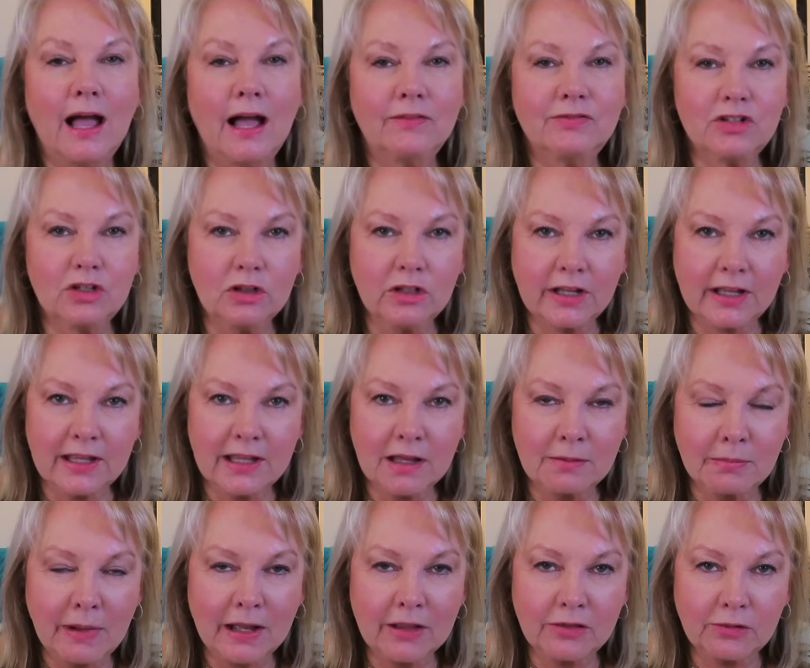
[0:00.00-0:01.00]
After looking
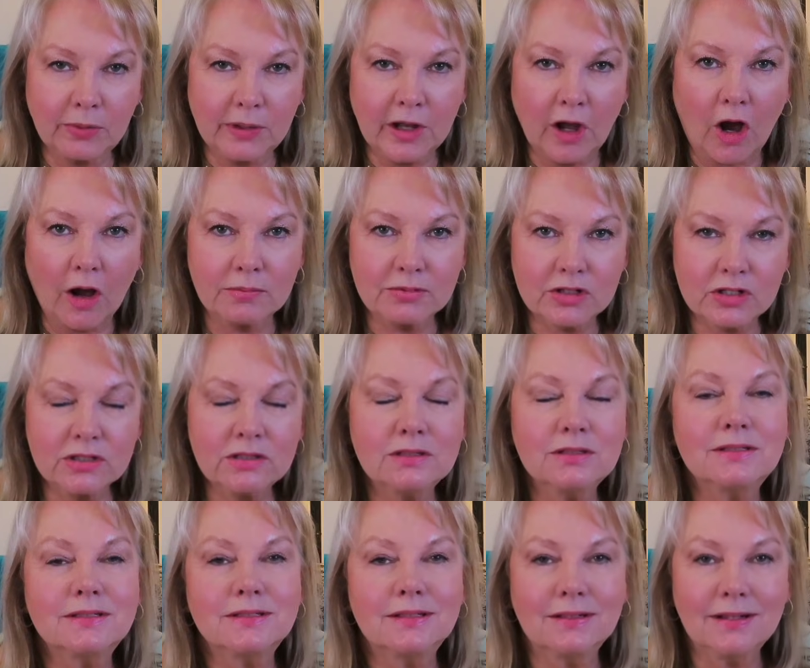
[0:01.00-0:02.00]
at my 3
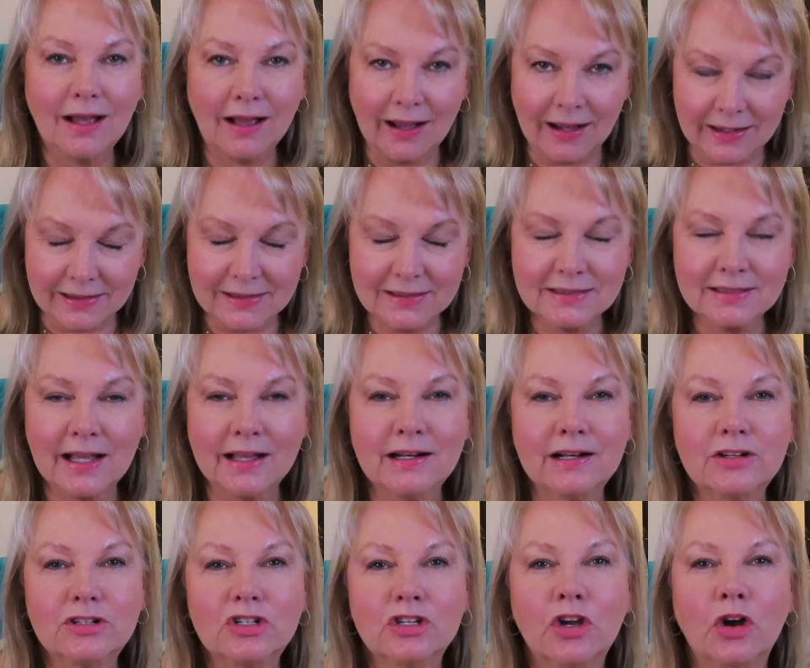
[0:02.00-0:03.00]
options, I
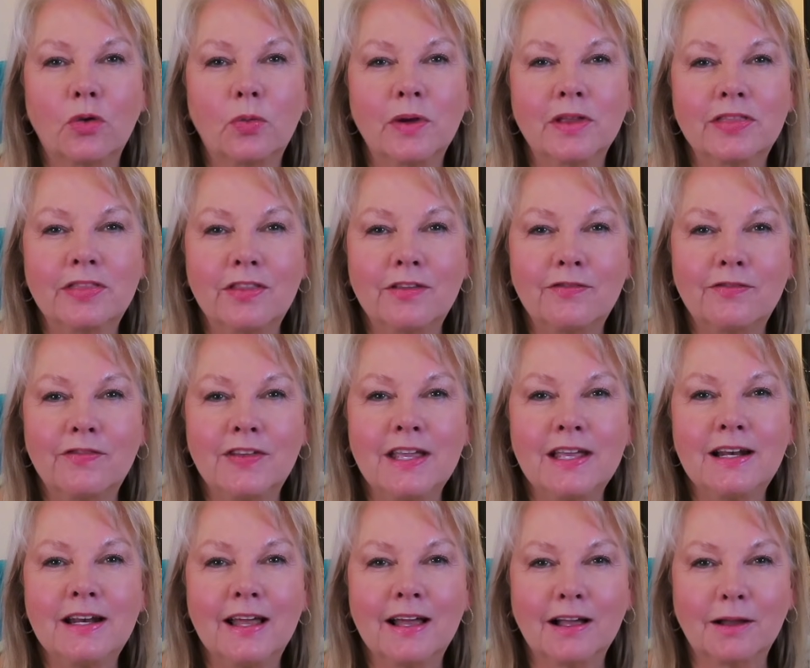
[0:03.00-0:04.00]
decided to go with the
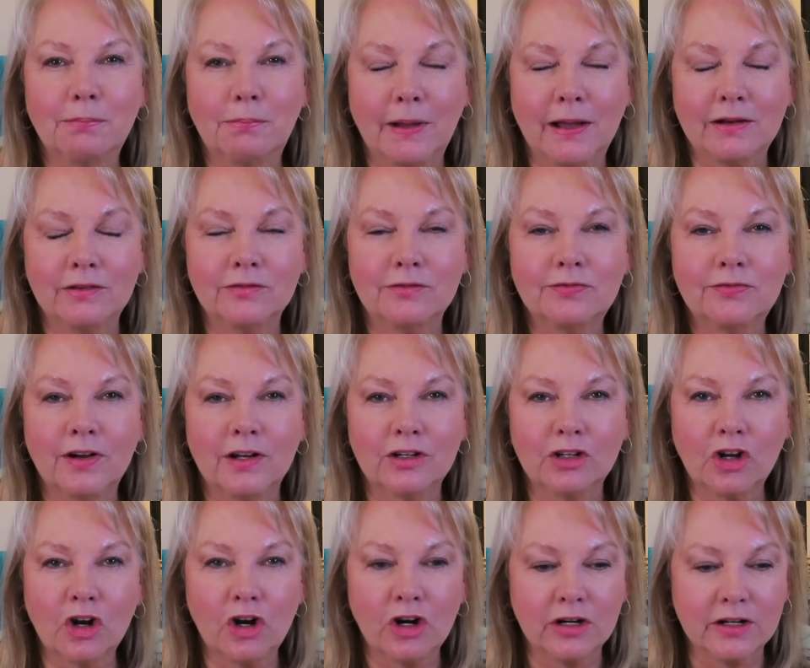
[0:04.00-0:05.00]
V-neck button
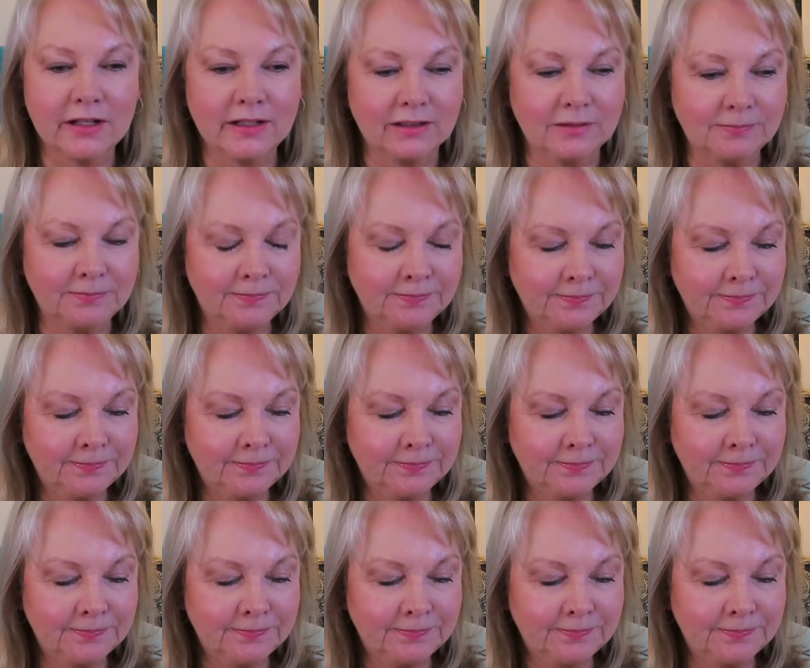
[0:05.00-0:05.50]
front cardigan.